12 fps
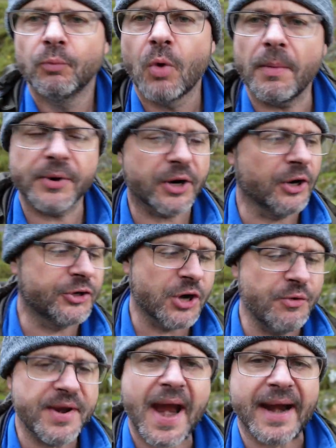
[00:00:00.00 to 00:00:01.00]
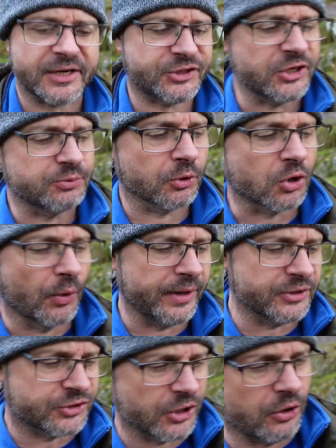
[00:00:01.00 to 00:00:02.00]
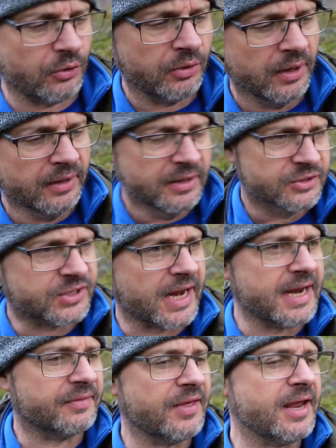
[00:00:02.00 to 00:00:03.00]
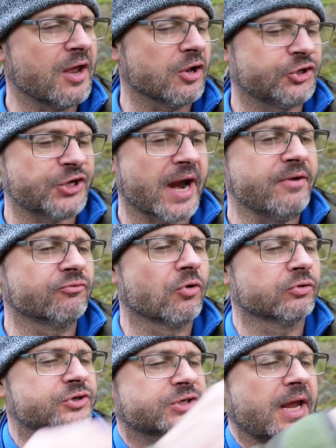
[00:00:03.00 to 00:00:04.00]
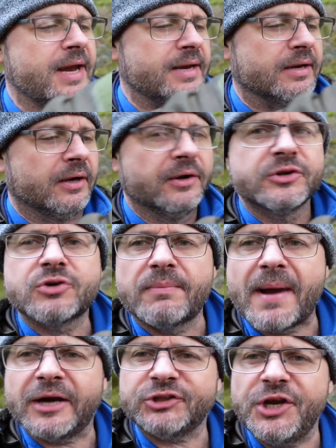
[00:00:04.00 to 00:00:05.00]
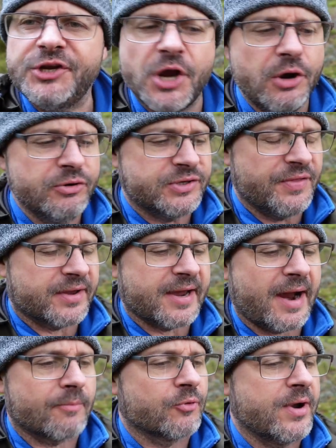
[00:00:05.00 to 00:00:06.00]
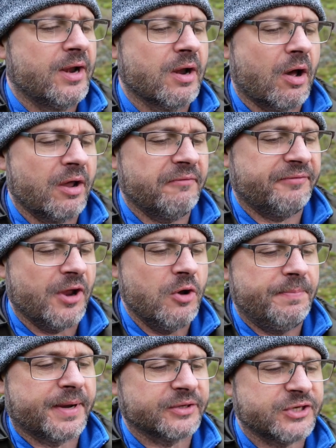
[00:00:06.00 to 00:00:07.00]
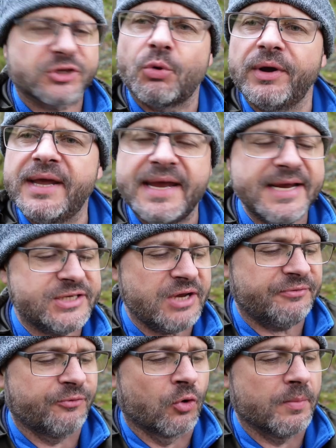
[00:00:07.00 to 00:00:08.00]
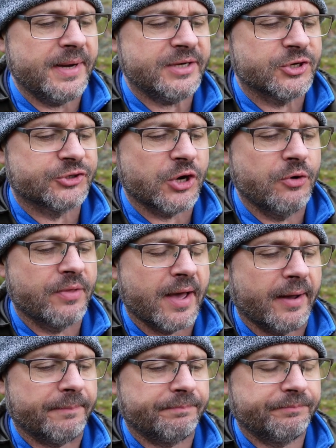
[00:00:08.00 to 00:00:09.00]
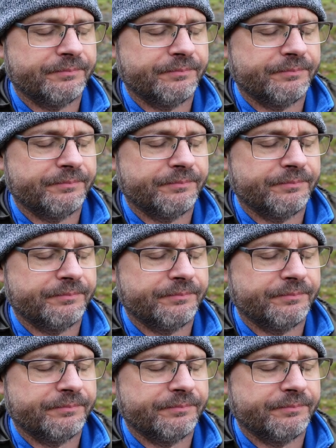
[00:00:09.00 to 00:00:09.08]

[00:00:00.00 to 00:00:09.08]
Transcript: What we're going to do next is we're going to take the general scene. So I'm actually using the camera in live view because it's quite easy for me to do that.